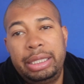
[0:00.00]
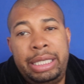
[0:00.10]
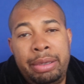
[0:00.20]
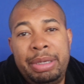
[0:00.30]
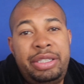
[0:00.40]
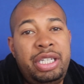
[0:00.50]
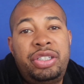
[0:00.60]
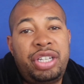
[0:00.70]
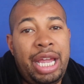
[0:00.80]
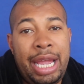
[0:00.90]
Kimmy,
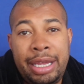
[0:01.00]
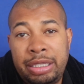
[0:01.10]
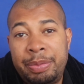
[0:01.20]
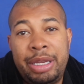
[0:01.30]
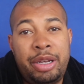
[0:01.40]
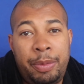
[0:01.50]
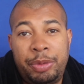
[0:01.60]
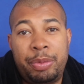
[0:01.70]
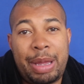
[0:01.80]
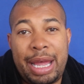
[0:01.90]
Tisha has made up
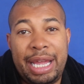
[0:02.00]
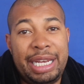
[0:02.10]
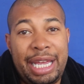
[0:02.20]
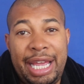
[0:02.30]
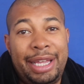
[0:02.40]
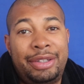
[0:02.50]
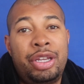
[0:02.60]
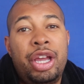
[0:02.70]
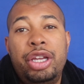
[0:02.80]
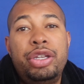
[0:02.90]
your mind, and
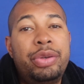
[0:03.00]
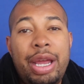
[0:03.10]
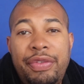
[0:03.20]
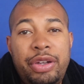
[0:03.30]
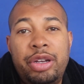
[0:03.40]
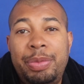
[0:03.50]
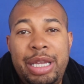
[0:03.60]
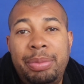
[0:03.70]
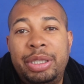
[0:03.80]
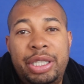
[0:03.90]
you're never going to
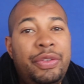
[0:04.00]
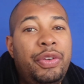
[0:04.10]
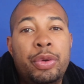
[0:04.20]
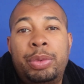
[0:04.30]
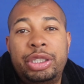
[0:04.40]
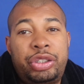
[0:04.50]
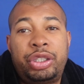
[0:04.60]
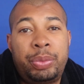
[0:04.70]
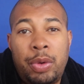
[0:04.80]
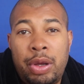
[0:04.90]
be able to give her what
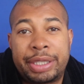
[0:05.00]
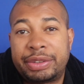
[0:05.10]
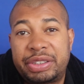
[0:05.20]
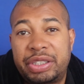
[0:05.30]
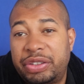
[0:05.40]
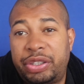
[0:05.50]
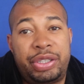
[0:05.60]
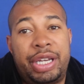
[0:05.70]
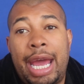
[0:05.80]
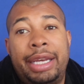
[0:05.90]
she wants, so
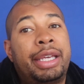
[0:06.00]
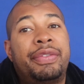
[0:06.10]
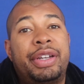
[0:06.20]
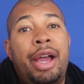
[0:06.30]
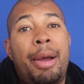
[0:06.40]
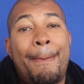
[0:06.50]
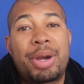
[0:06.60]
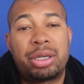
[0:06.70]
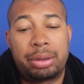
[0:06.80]
you got to give it up.